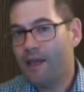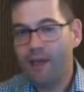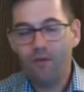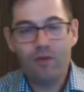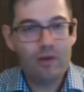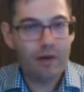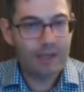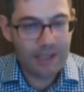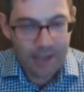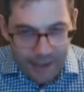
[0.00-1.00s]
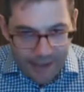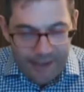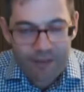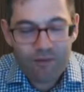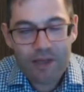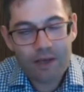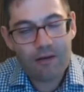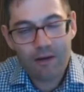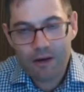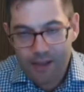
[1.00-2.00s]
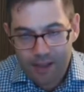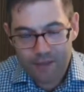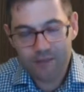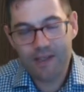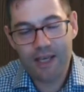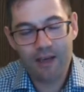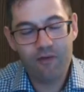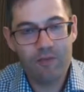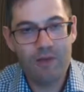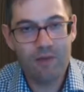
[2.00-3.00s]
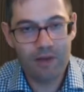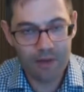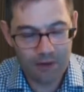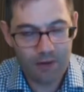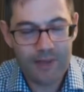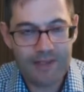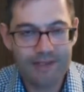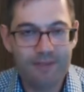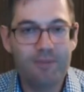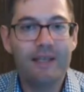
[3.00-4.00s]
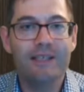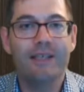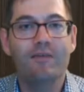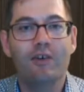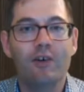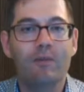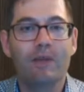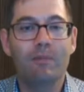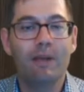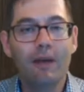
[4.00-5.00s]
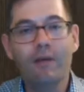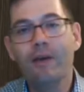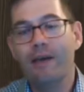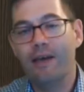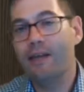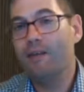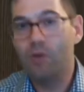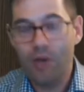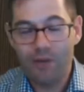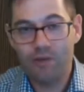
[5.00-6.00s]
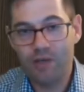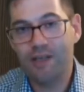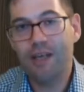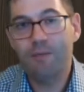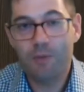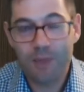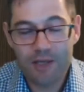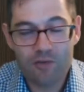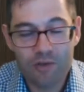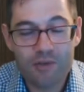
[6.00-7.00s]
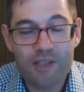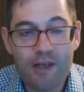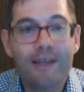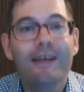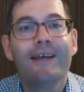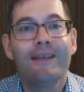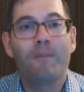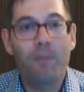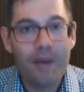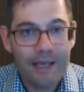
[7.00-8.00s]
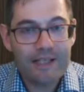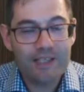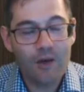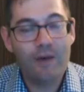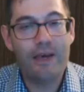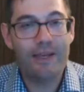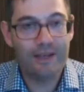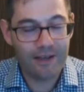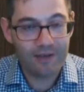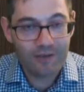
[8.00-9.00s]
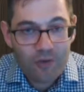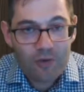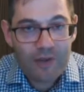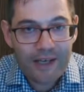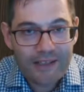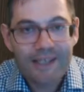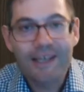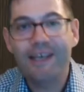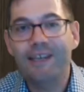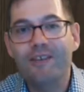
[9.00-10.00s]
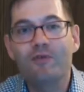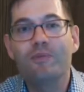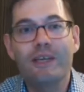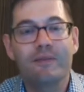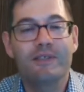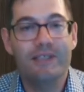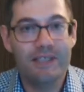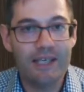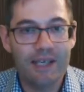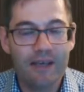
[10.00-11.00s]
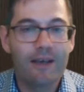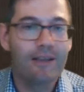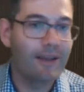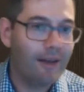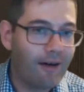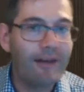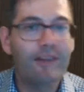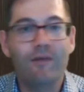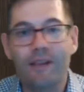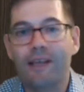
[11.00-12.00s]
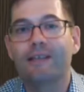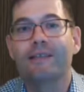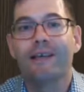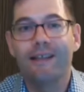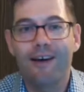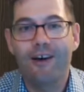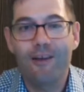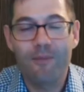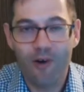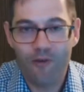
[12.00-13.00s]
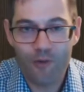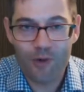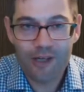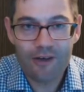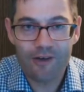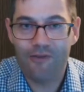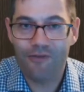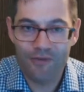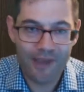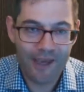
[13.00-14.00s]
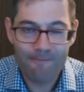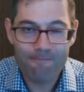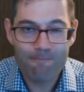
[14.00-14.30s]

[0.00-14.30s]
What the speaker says: If you guys liked that video, I'd love to hear from you in the comments, so please leave a comment below. And if you haven't checked out my Patreon site, then please go ahead and do that, and you'll be able to see the kind of things that I'm offering on there.